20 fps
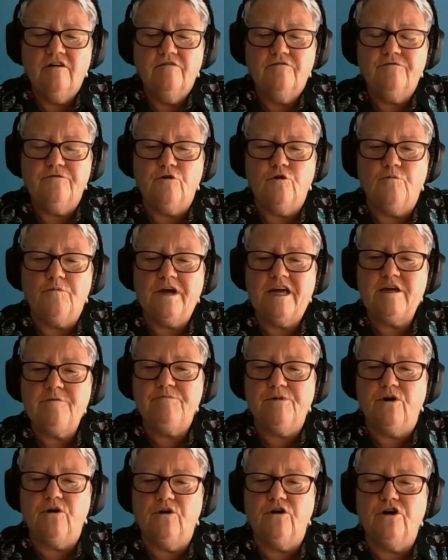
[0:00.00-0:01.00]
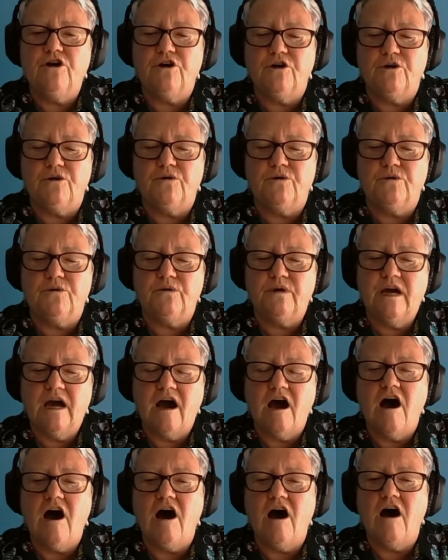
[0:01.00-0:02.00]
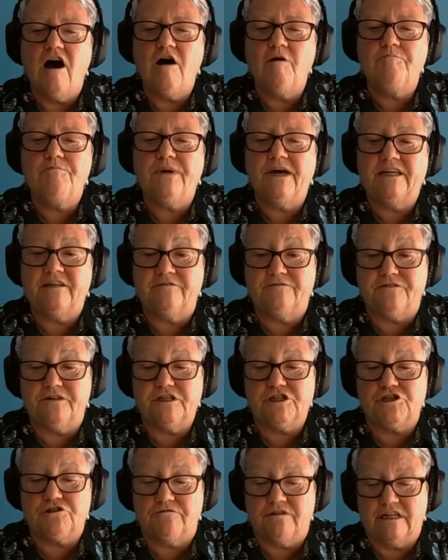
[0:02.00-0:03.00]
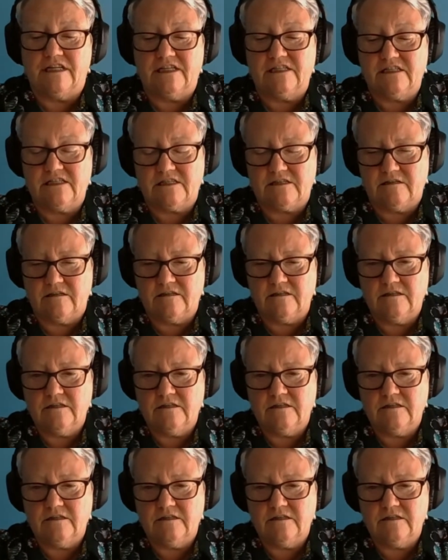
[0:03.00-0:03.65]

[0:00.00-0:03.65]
for people who are beneficiaries